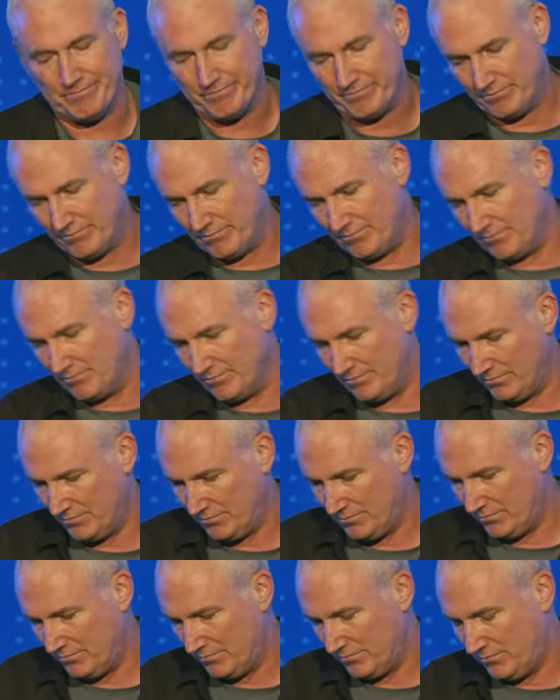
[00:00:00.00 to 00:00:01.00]

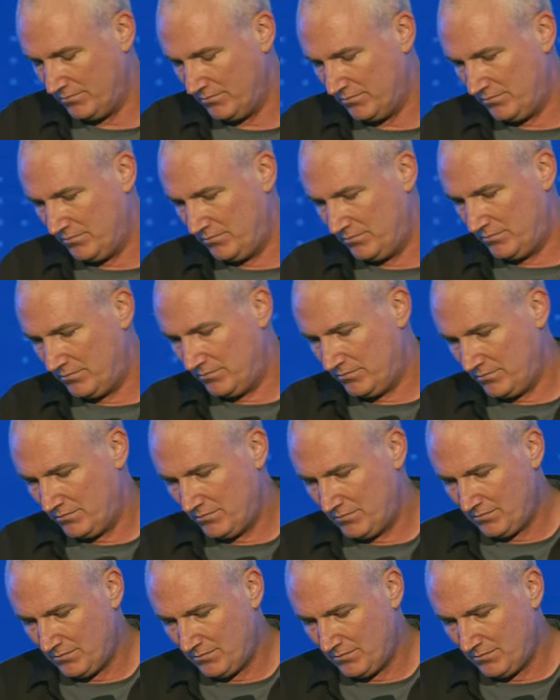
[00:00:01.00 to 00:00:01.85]
[no speech]